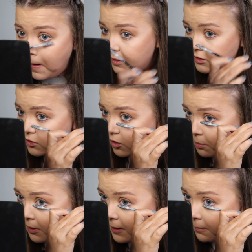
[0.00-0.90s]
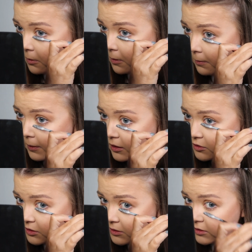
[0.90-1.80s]
the top and bottom
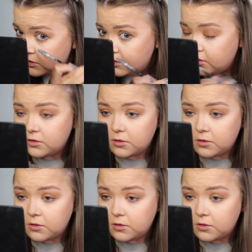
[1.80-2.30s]
lashes.